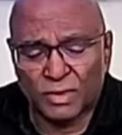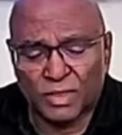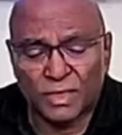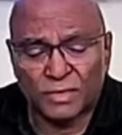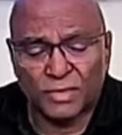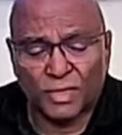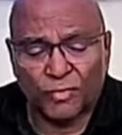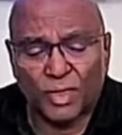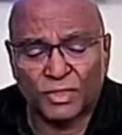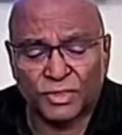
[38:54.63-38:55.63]
earned and
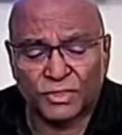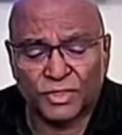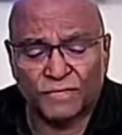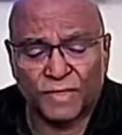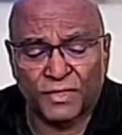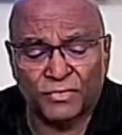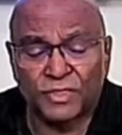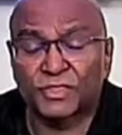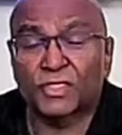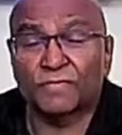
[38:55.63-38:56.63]
well deserved, and you
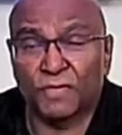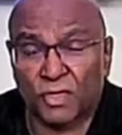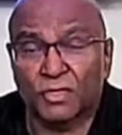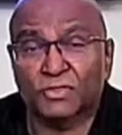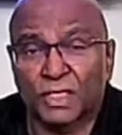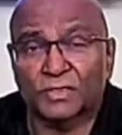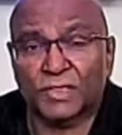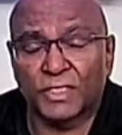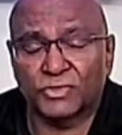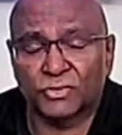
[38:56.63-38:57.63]
deserve a
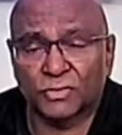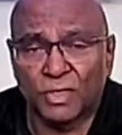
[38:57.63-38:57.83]
consultation.